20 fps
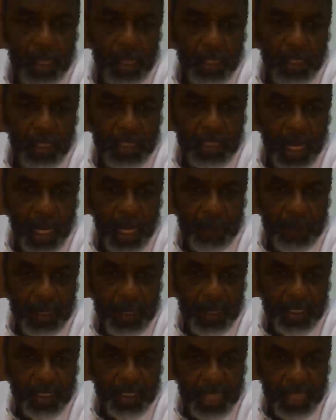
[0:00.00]
talking about the
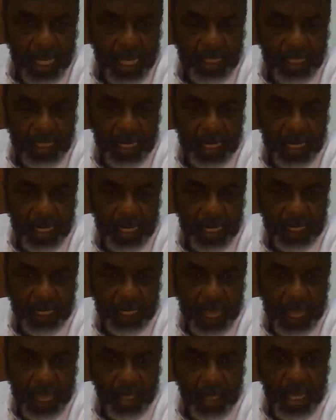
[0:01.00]
seeds and the
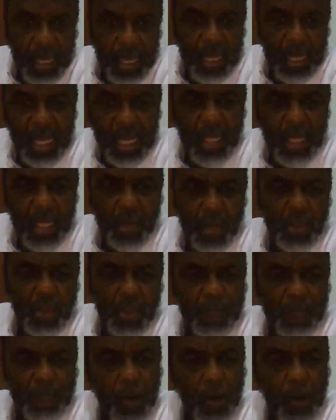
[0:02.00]
animals, neither are you supposed to